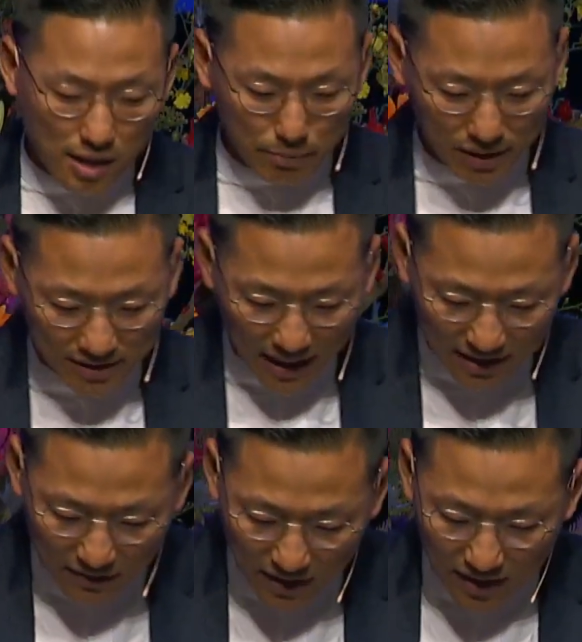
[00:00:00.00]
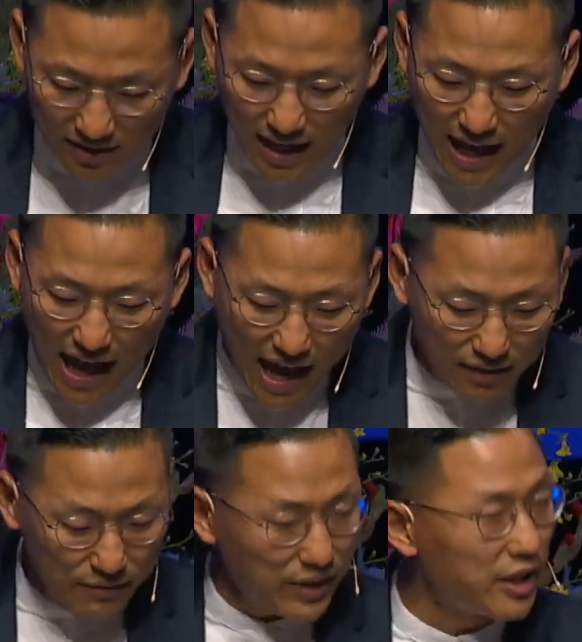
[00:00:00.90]
possessiveness,
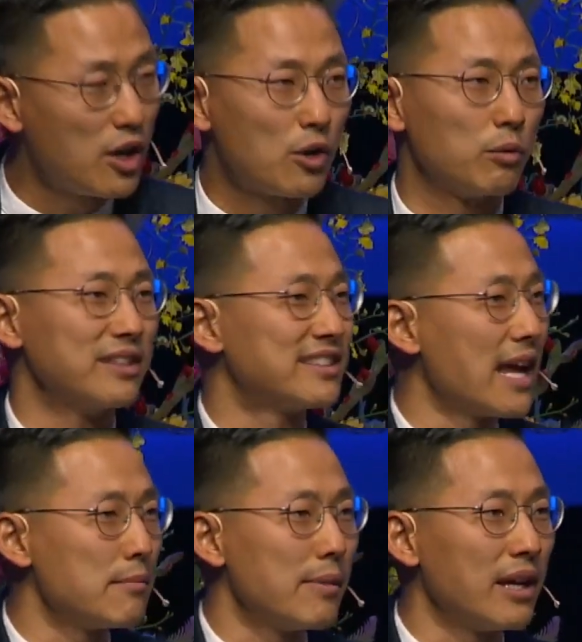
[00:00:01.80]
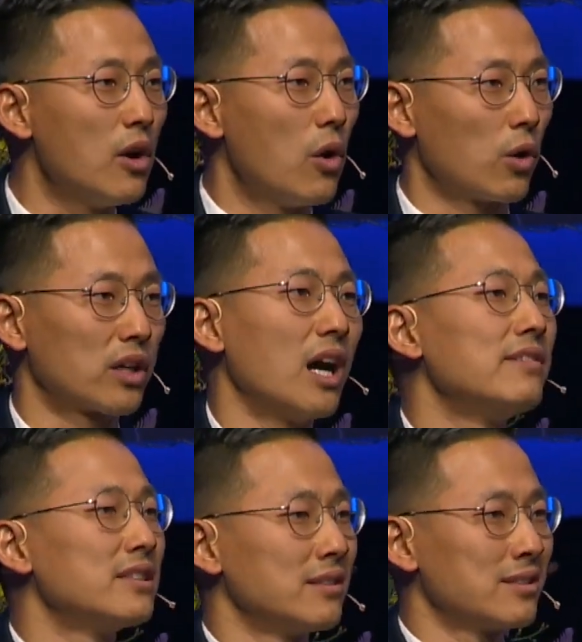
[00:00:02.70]
envy, resentment, or
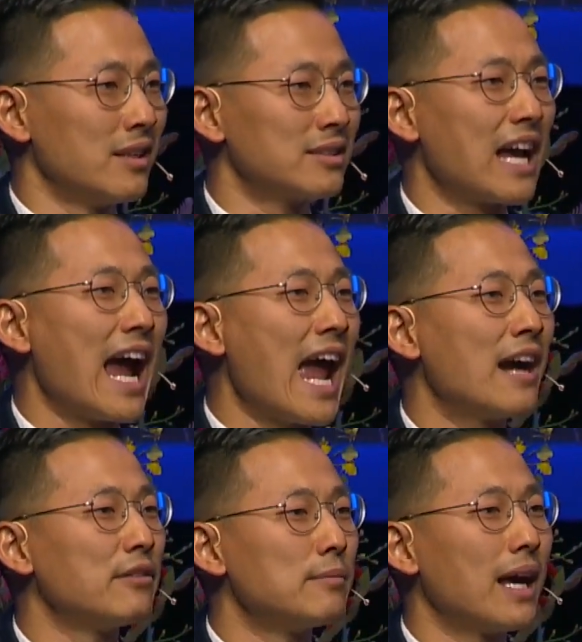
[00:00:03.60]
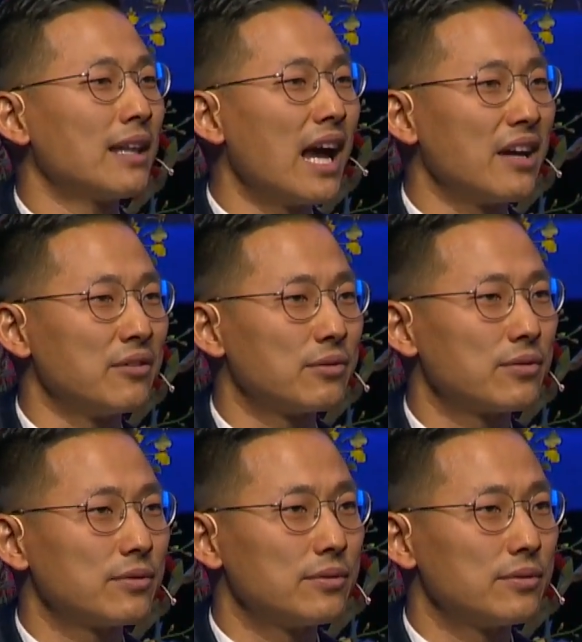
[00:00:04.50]
covetousness I have in my life.